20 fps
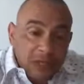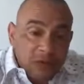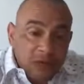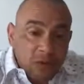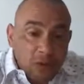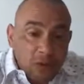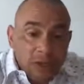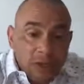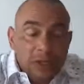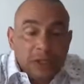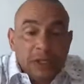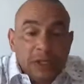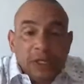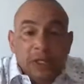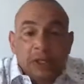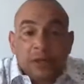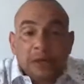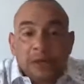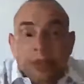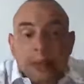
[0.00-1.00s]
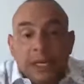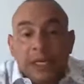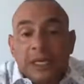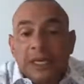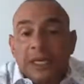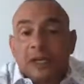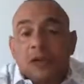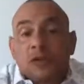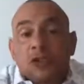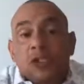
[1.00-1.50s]
for it, okay?
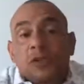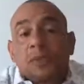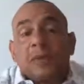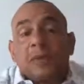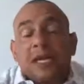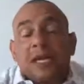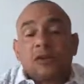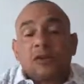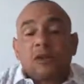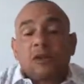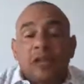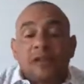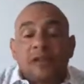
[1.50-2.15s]
It'll just make your life